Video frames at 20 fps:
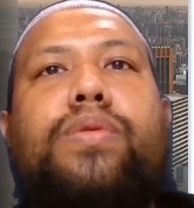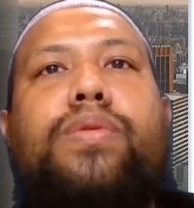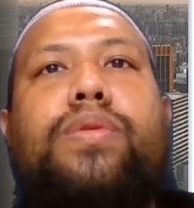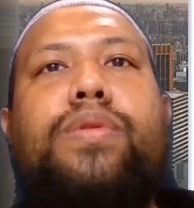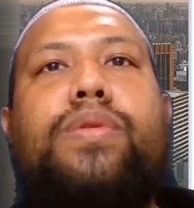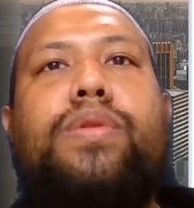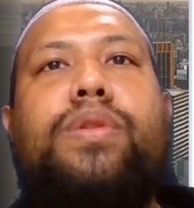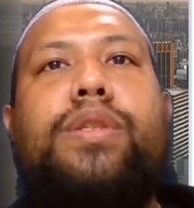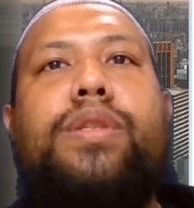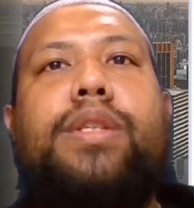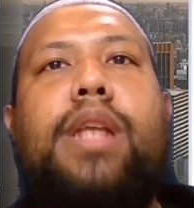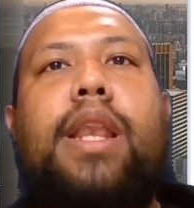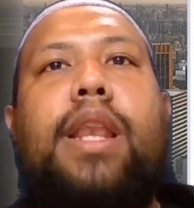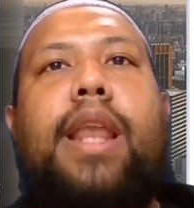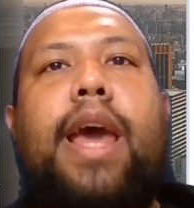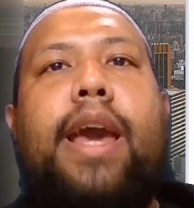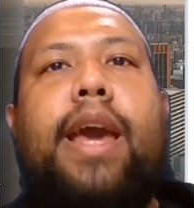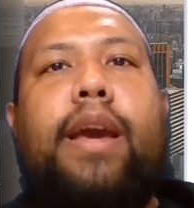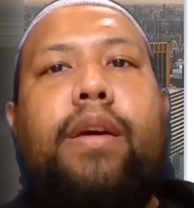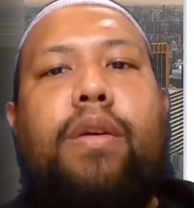
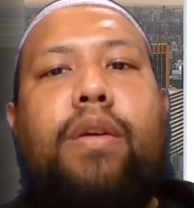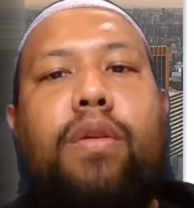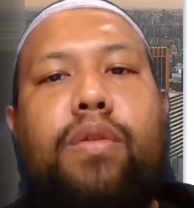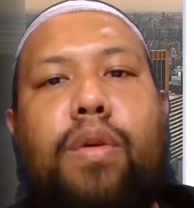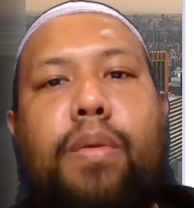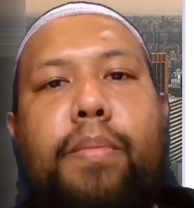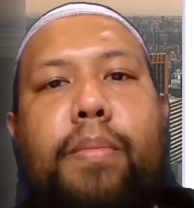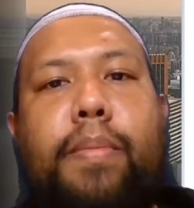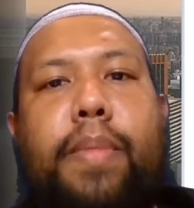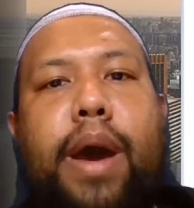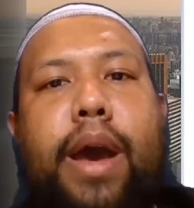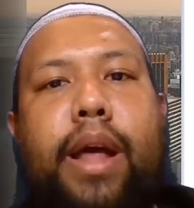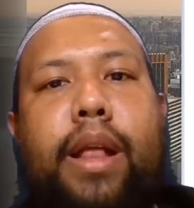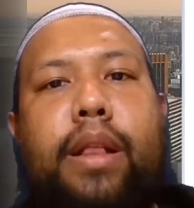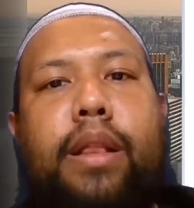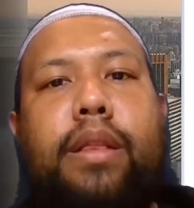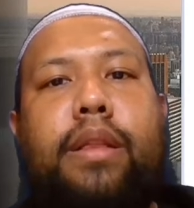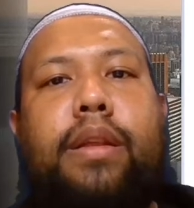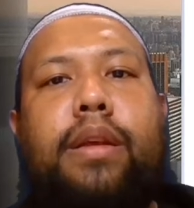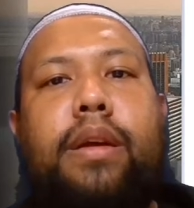select or
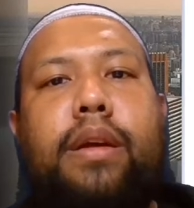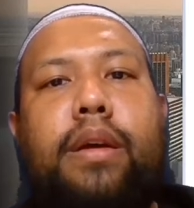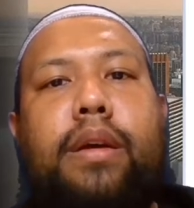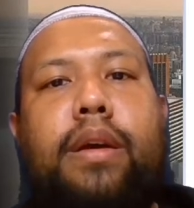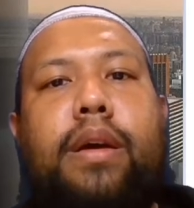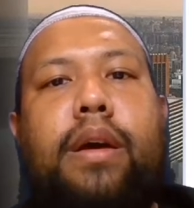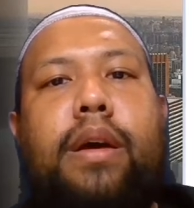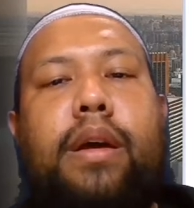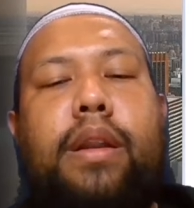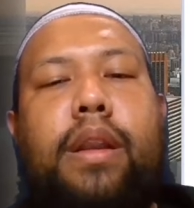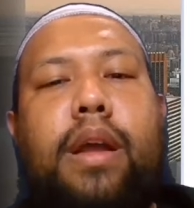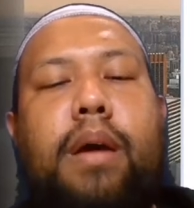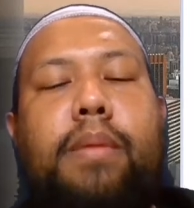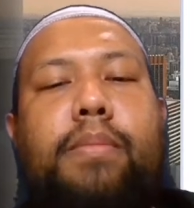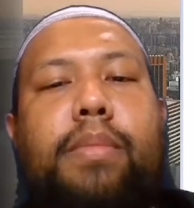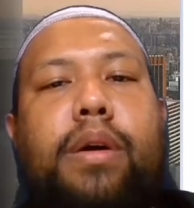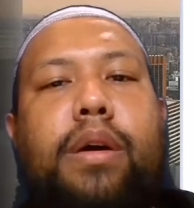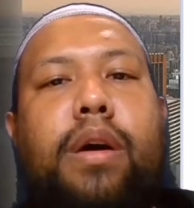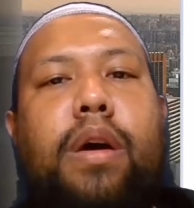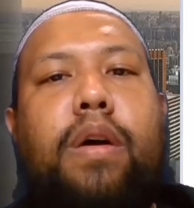compile a
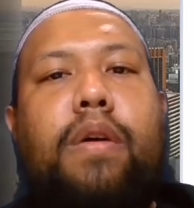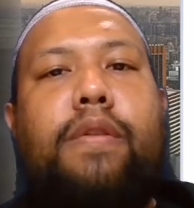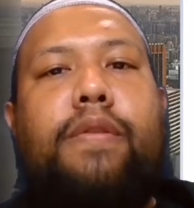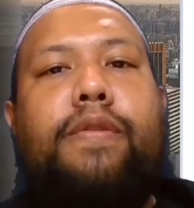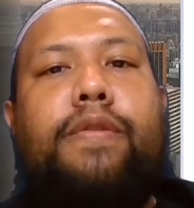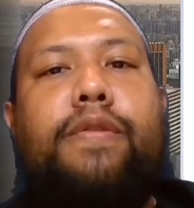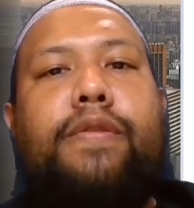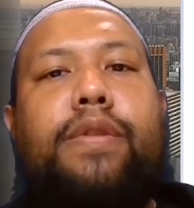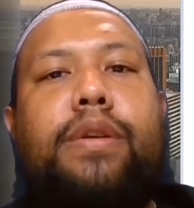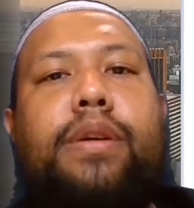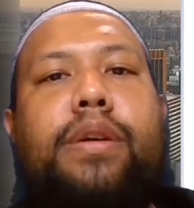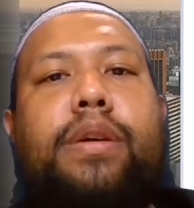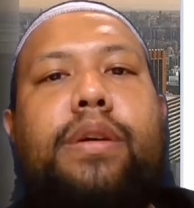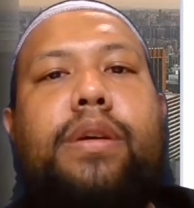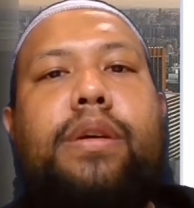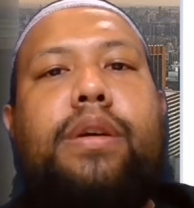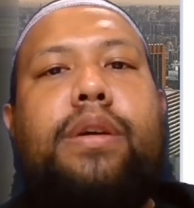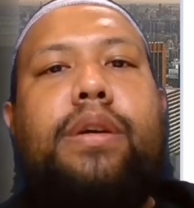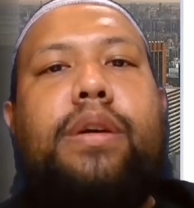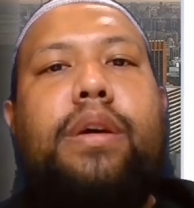number of
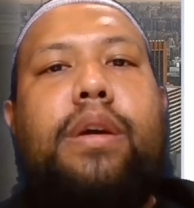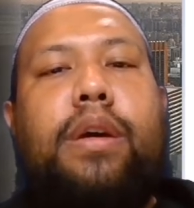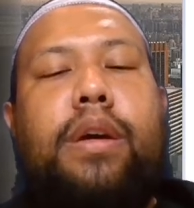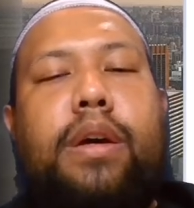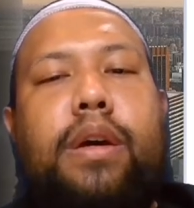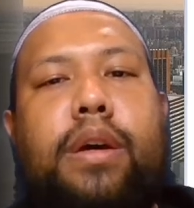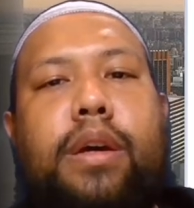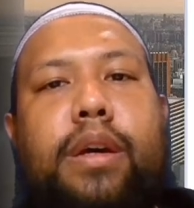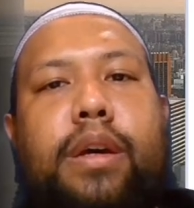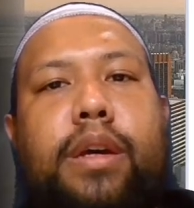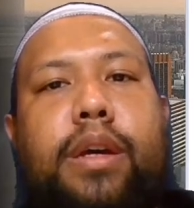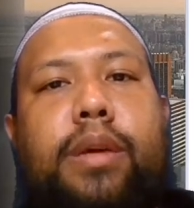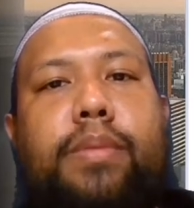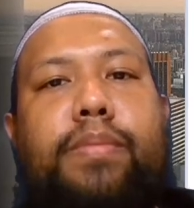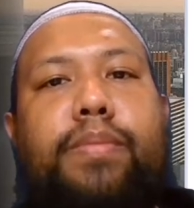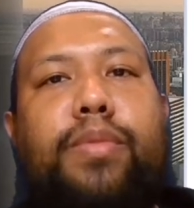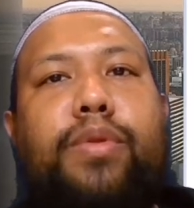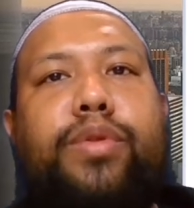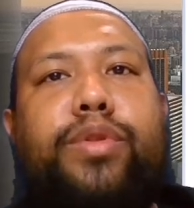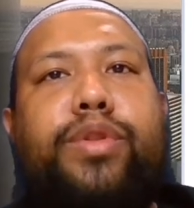
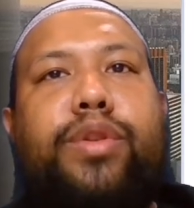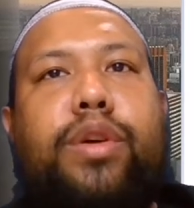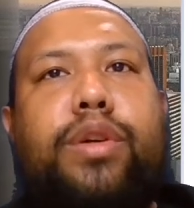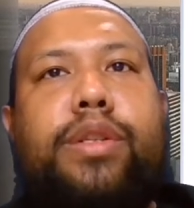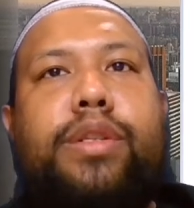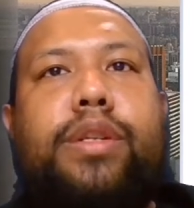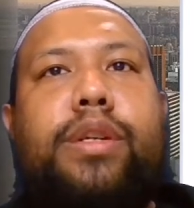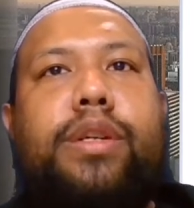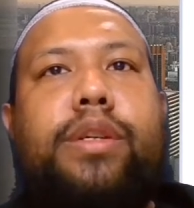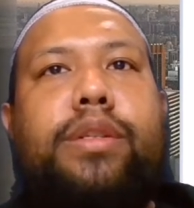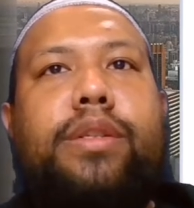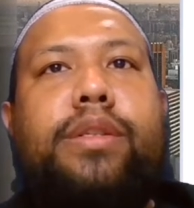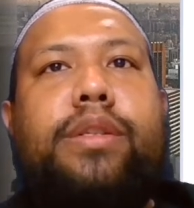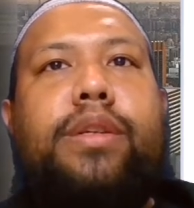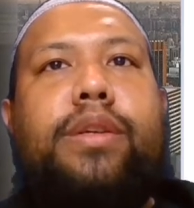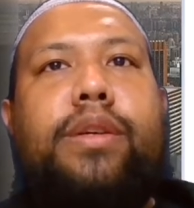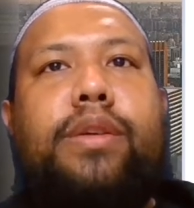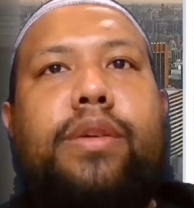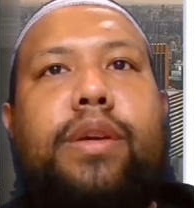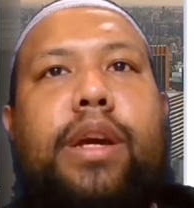input sources.
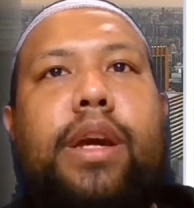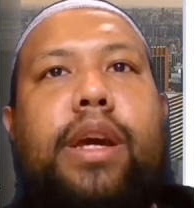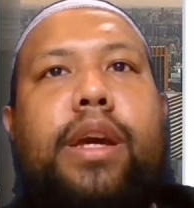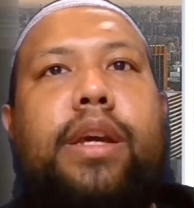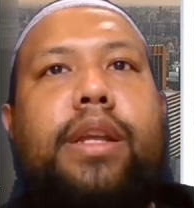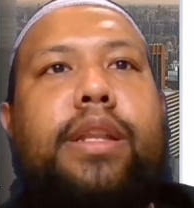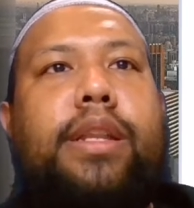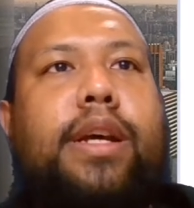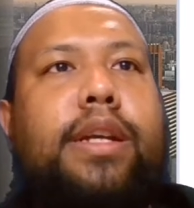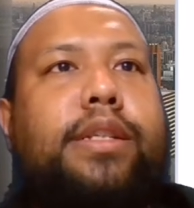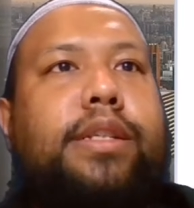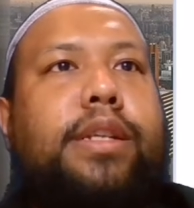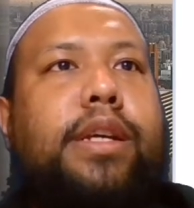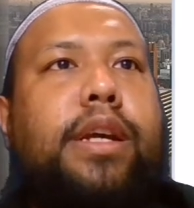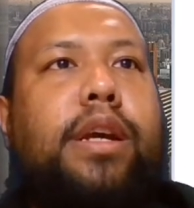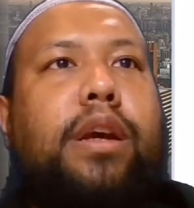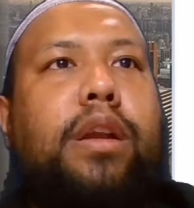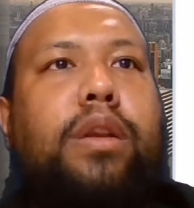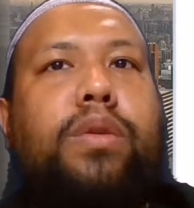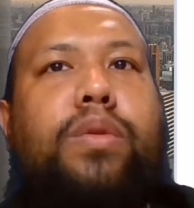Okay, that
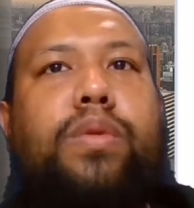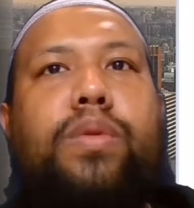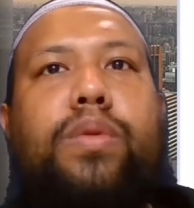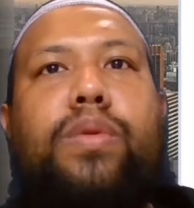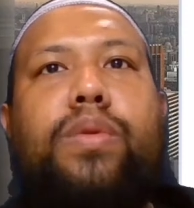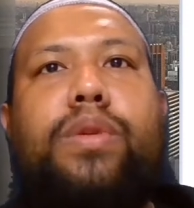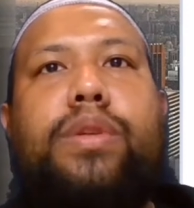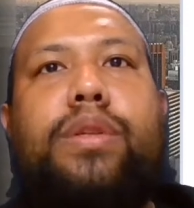include